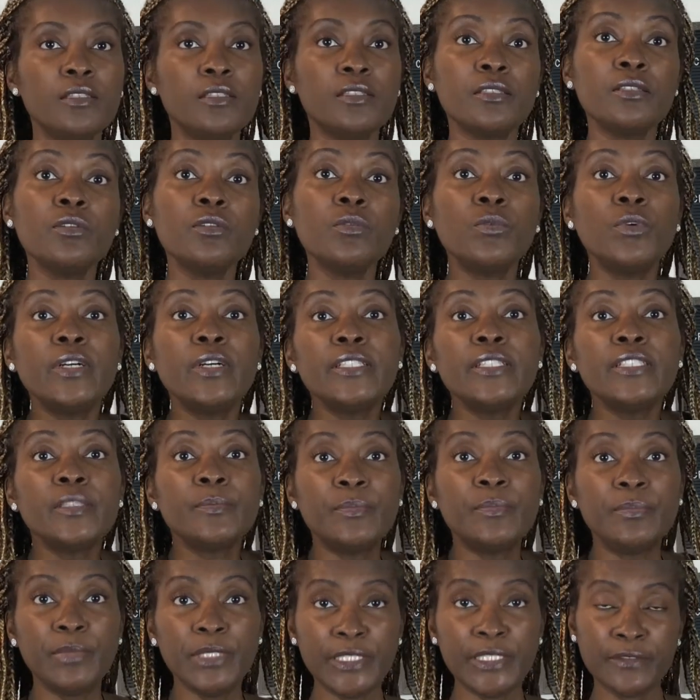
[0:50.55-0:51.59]
So what is
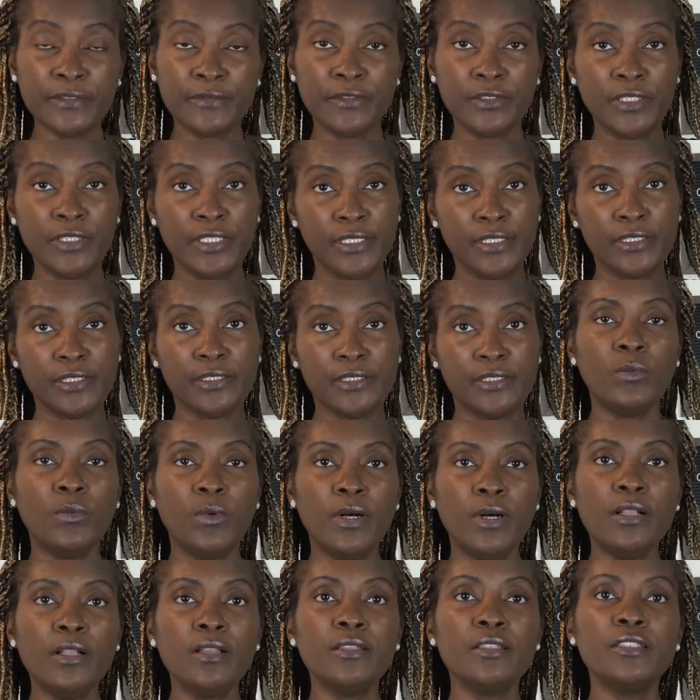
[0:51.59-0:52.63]
blissfulness?
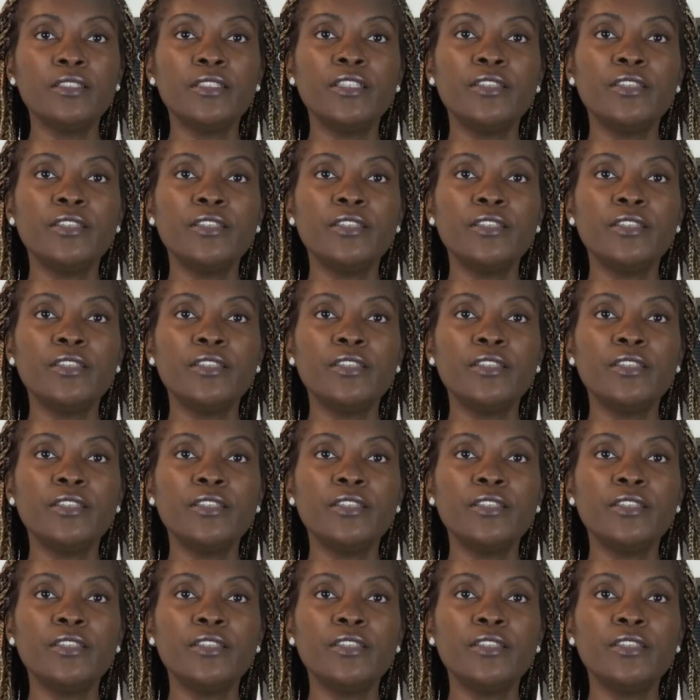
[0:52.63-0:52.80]
Well,